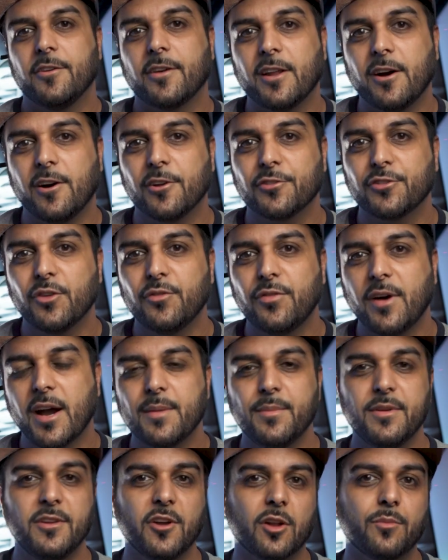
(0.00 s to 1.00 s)
You can also
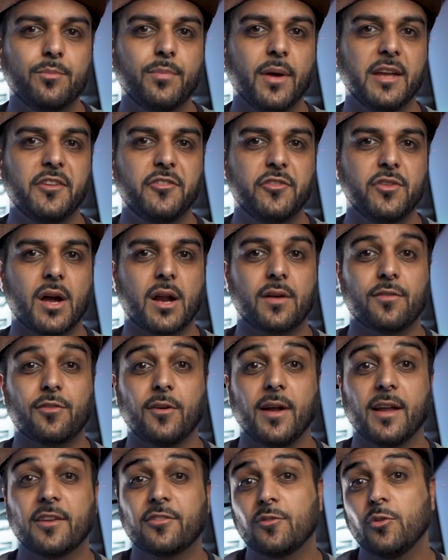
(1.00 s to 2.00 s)
find me on Patreon
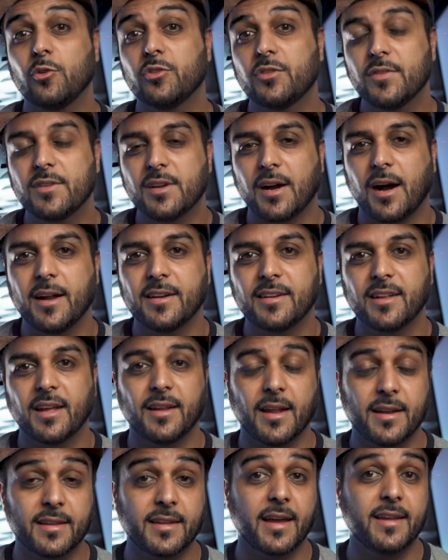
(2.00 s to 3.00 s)
for exclusive
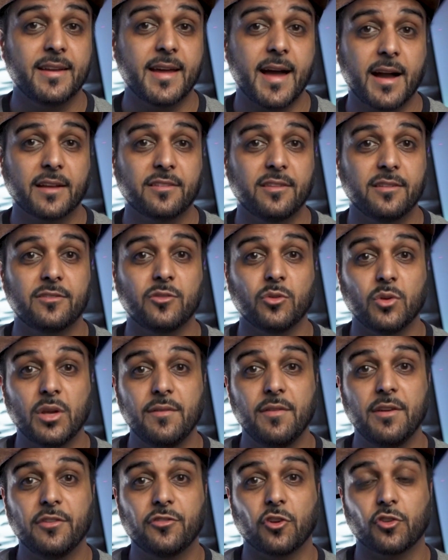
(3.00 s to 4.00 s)
content and gain access to
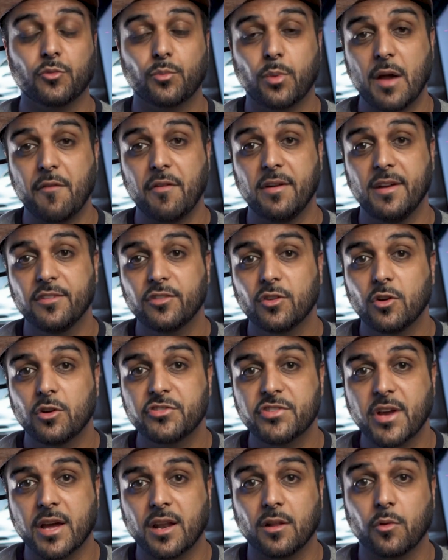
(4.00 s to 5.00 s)
EV Source private
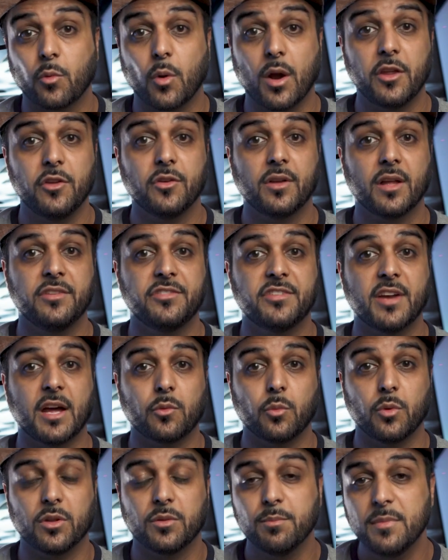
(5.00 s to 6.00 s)
Discord channel where you can
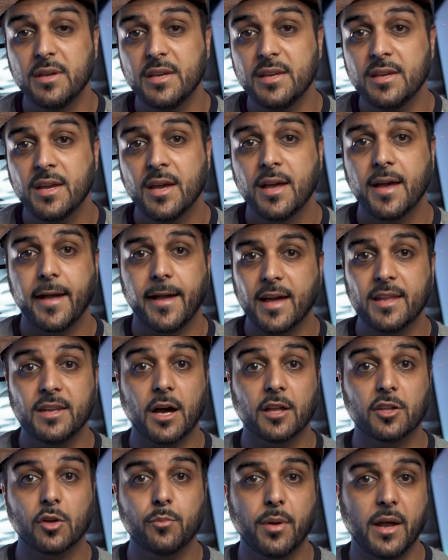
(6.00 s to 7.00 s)
chat with me and
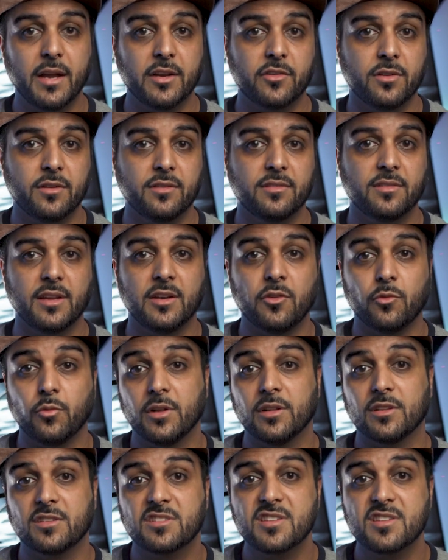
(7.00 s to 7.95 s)
other patrons in real